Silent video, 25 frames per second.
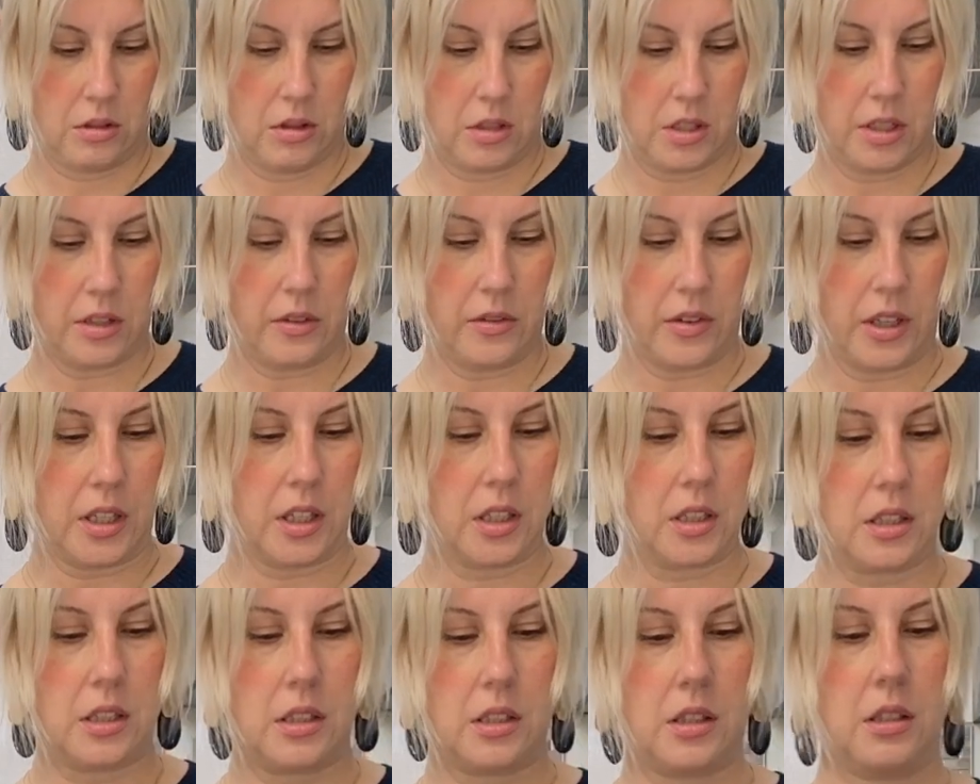
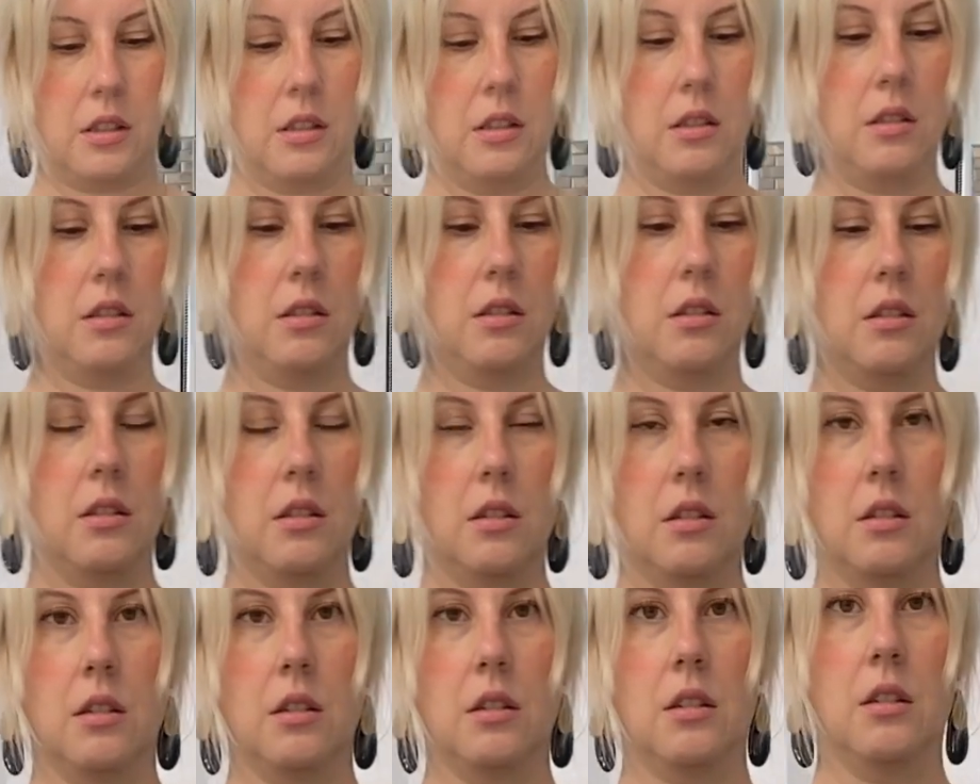divots,
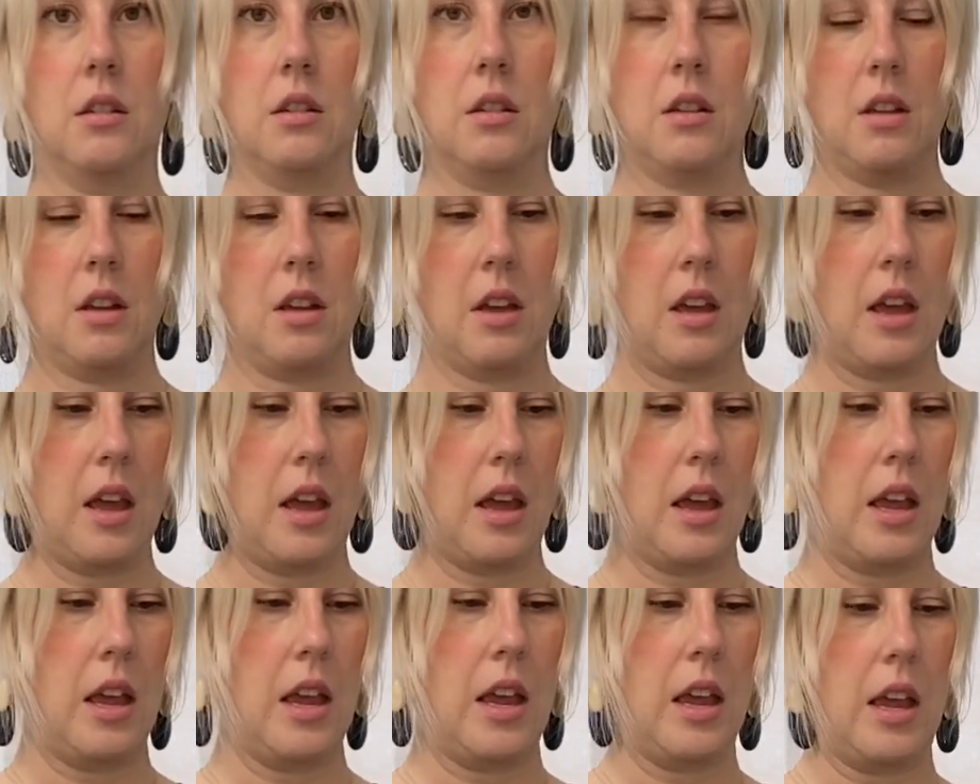
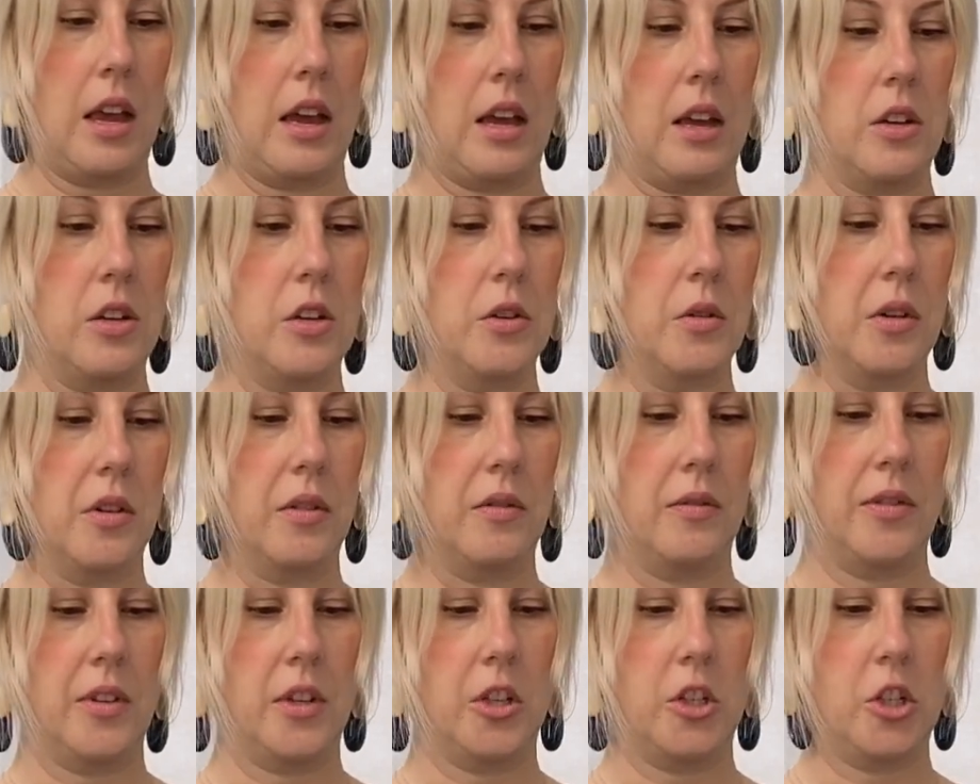and you
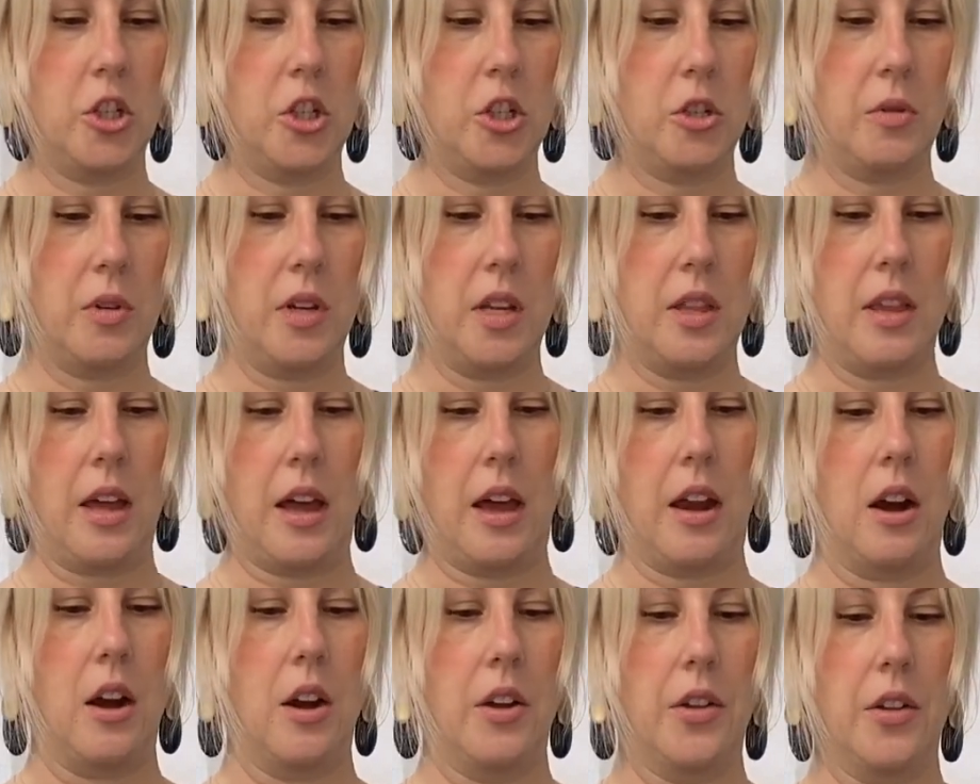can finish doing
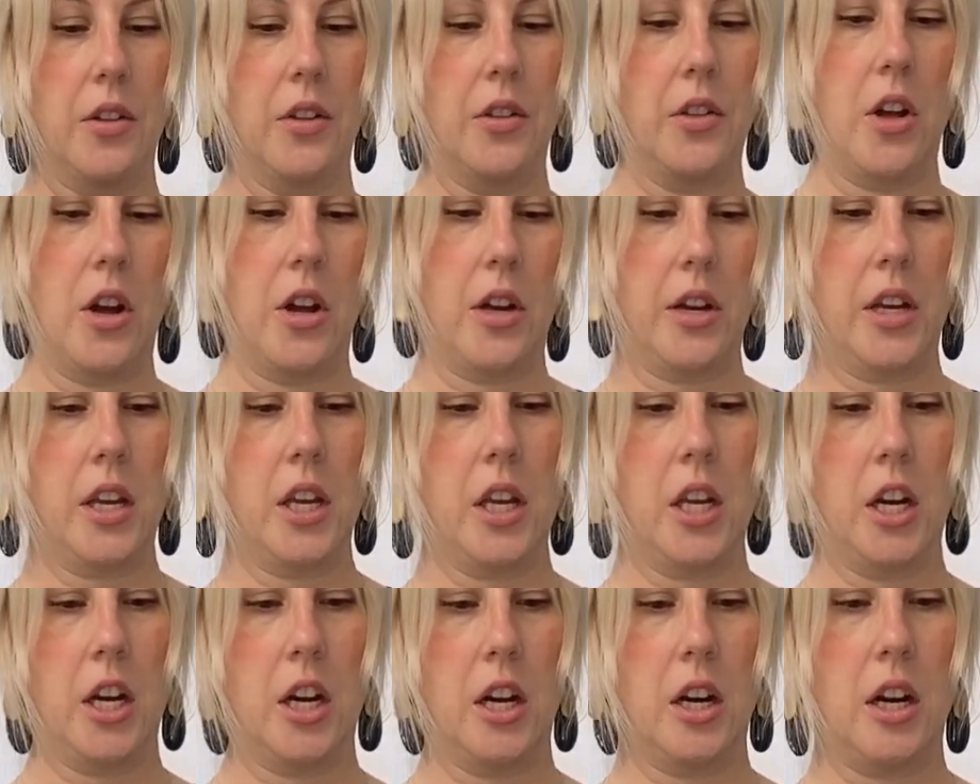that all along
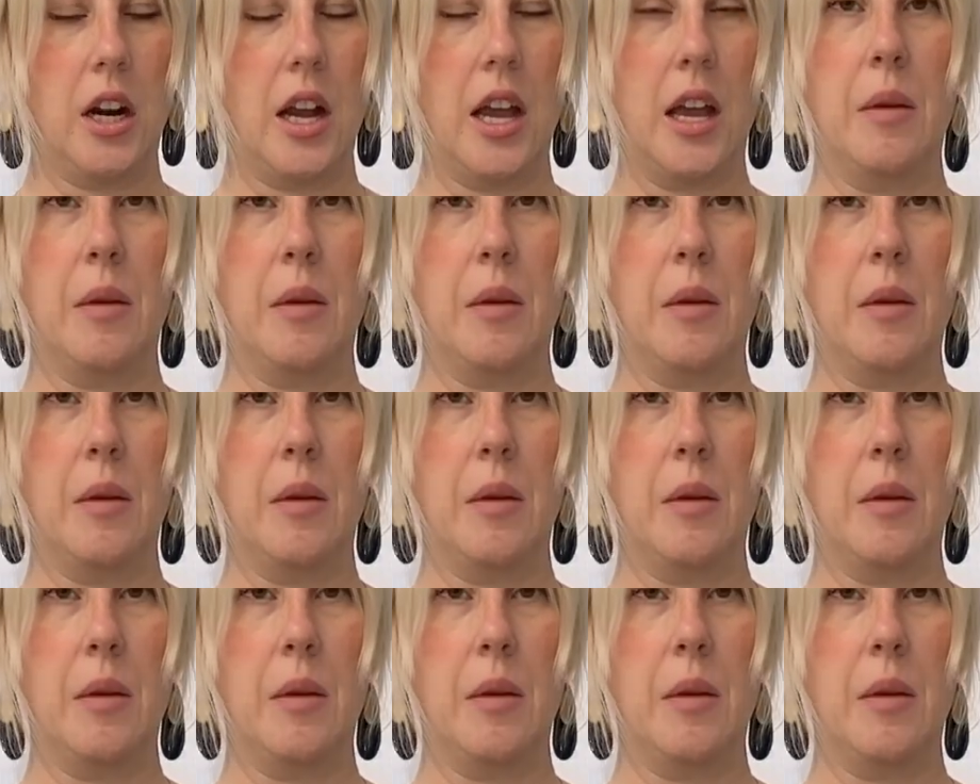here